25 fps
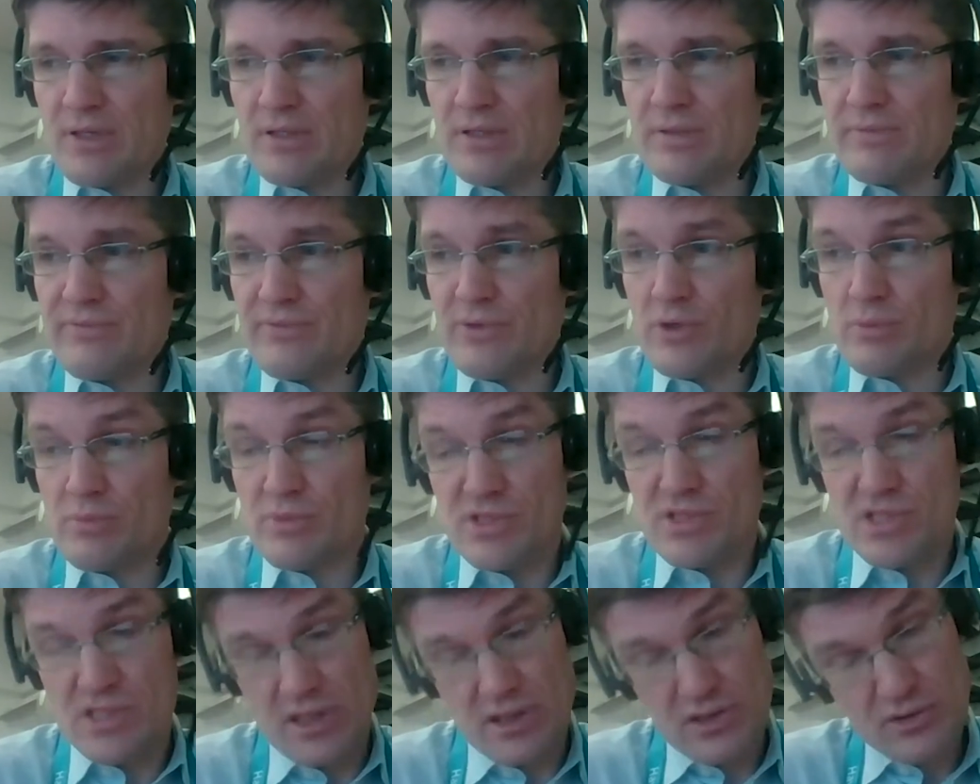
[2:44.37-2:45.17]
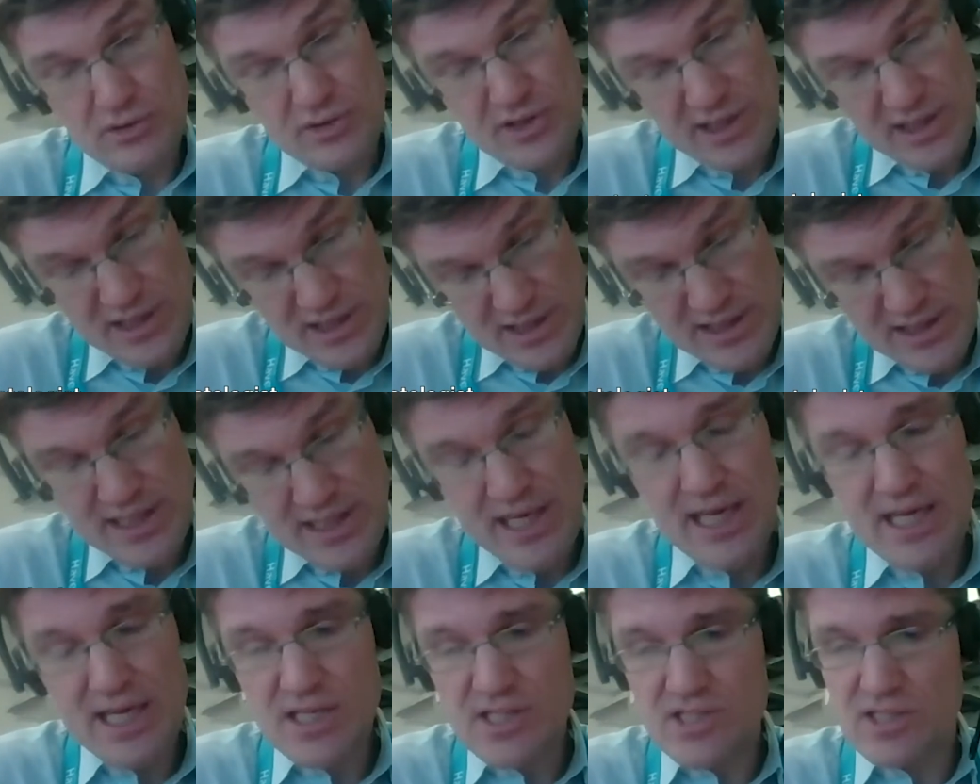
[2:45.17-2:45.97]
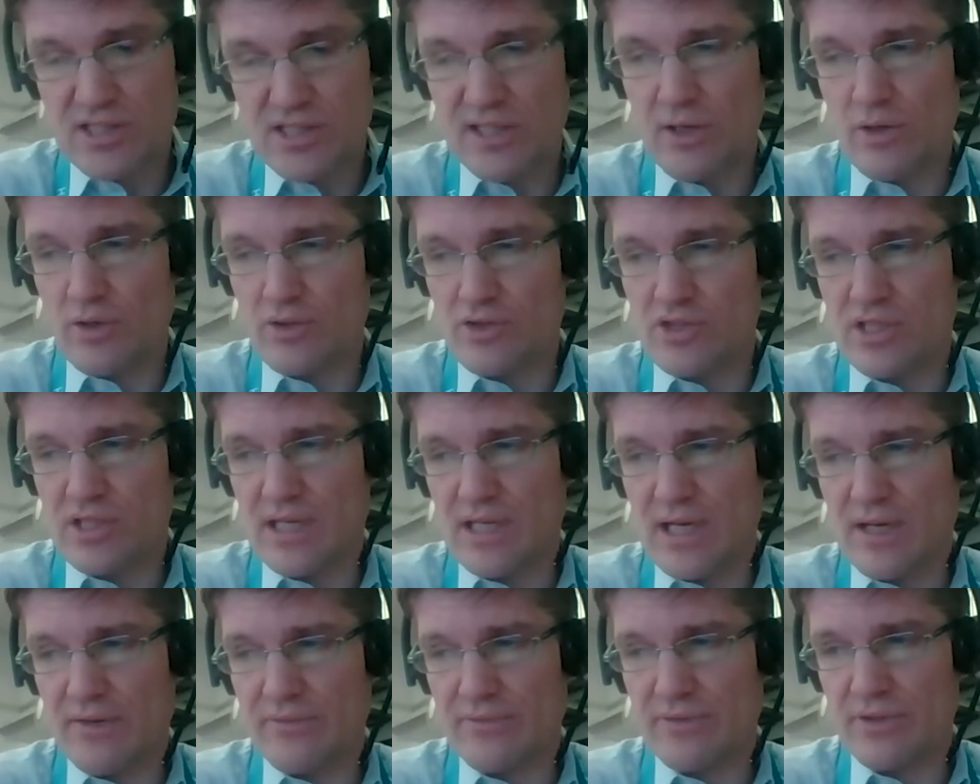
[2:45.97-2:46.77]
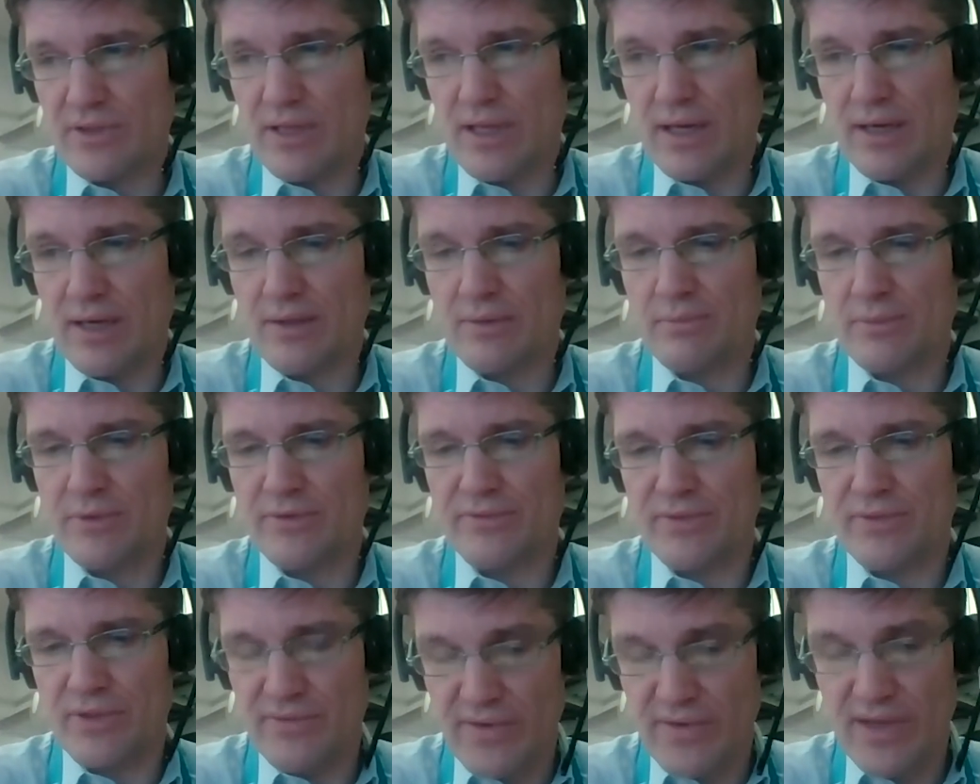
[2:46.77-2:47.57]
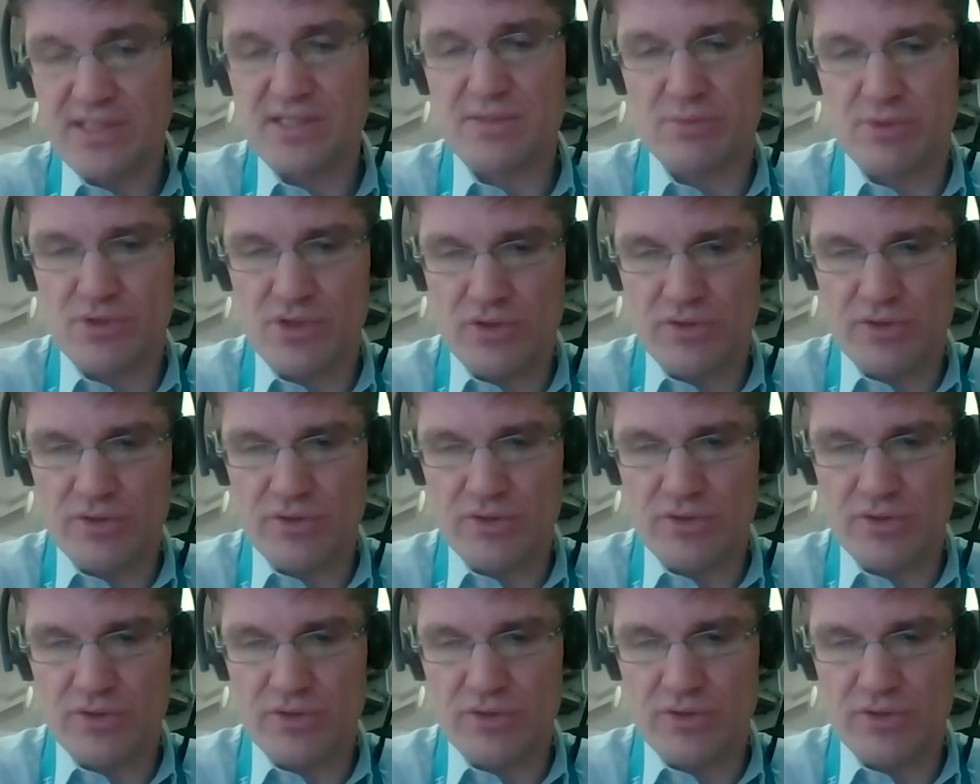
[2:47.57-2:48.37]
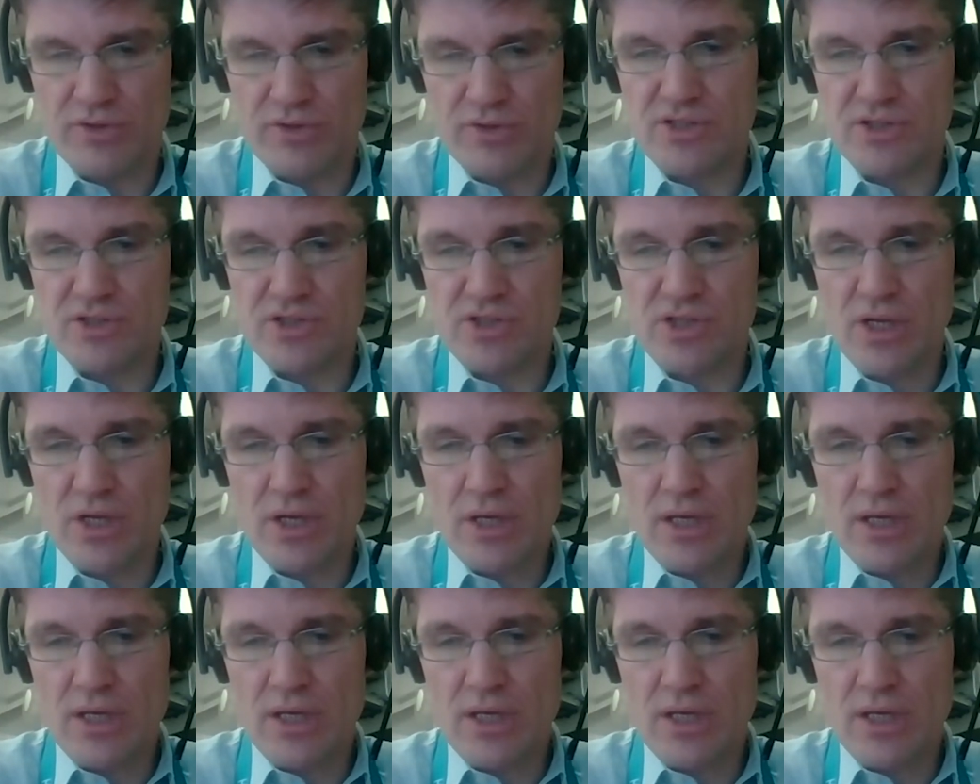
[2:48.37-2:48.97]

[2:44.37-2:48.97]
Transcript: lymphomas, including occasionally Hodgkin after that. But for the vast majority of patients,